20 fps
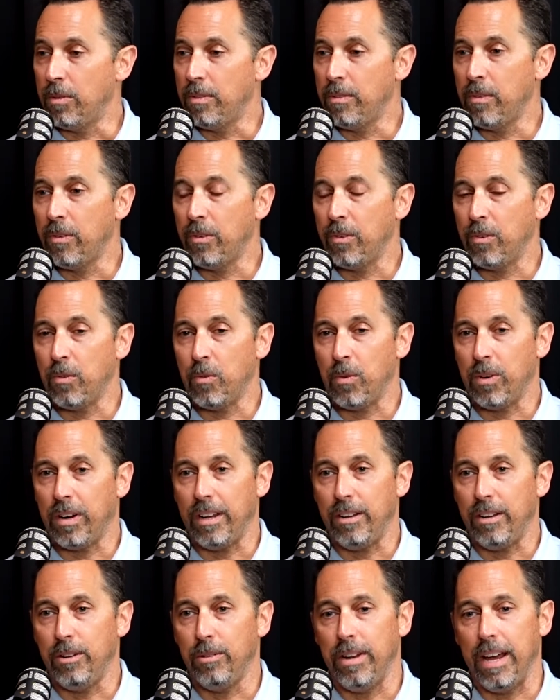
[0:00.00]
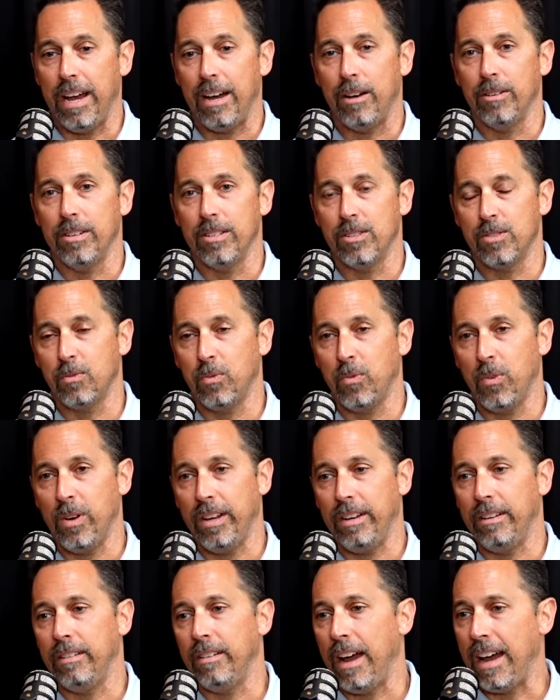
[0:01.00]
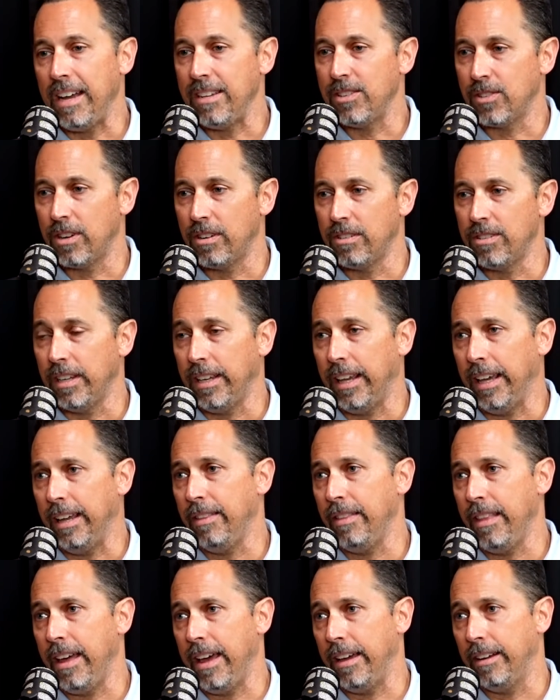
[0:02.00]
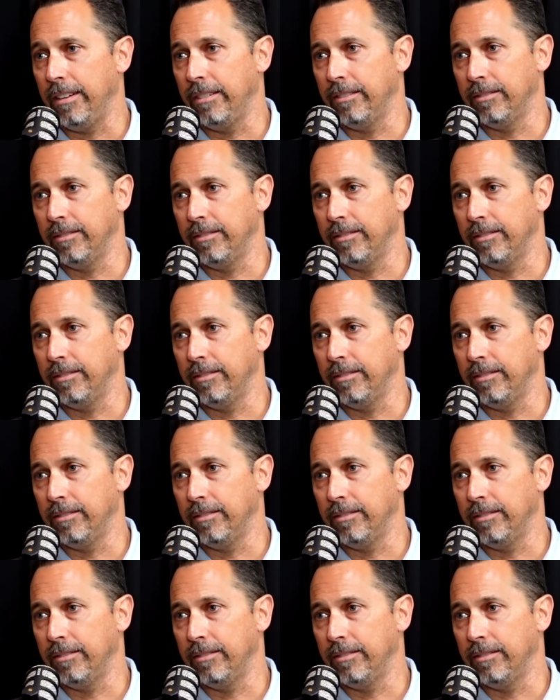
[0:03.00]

what I do now is when I start to get that,